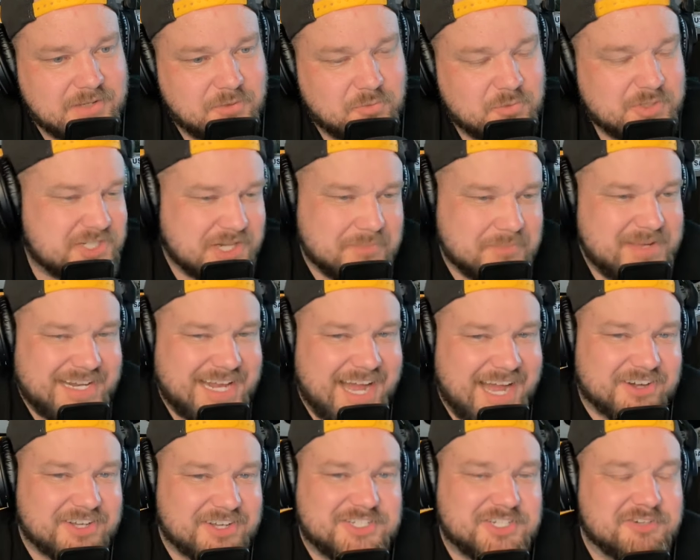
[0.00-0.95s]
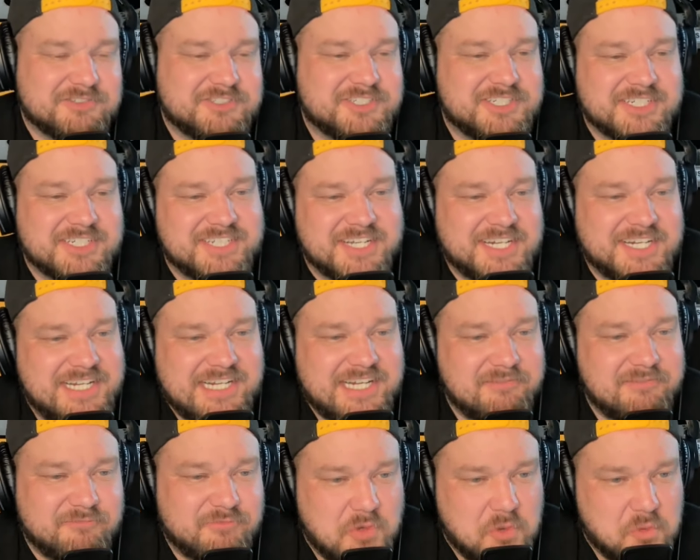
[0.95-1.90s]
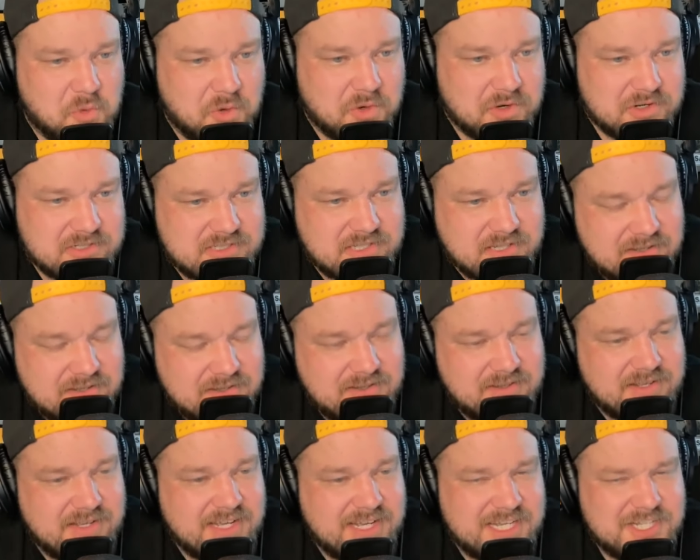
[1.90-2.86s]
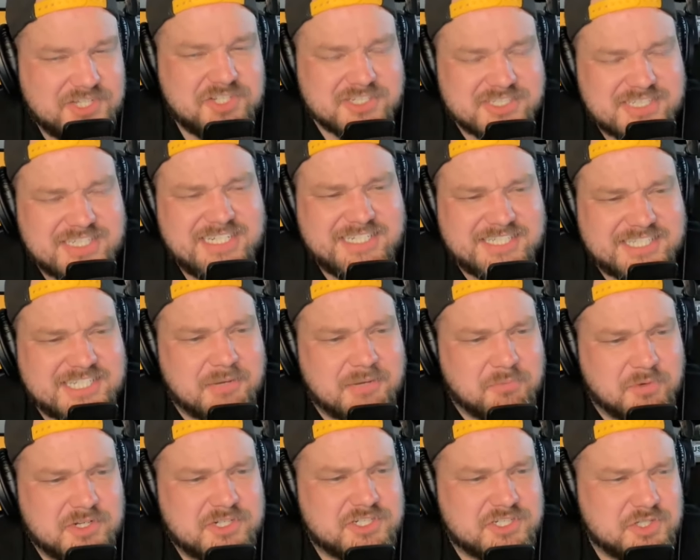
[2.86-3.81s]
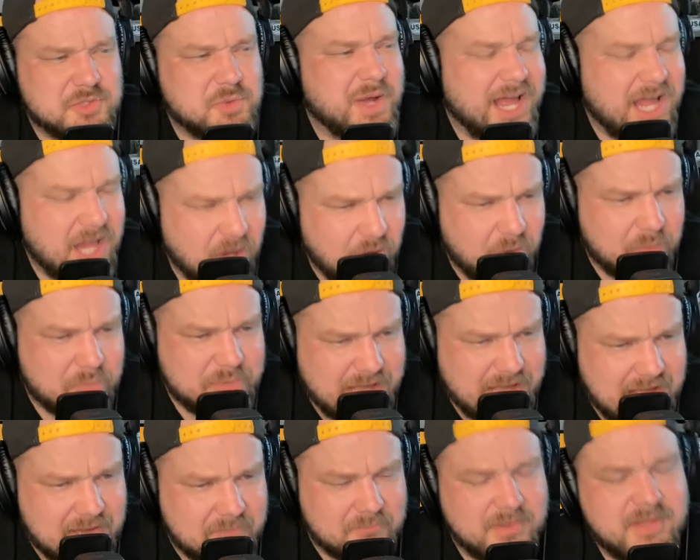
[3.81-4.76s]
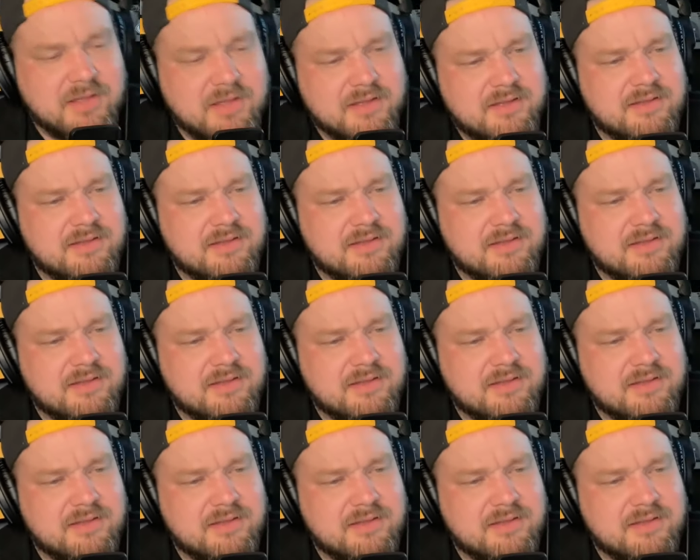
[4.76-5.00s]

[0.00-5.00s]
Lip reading: Which, I mean, Alex Jones doesn't need InfoWars. He just needs someone to help him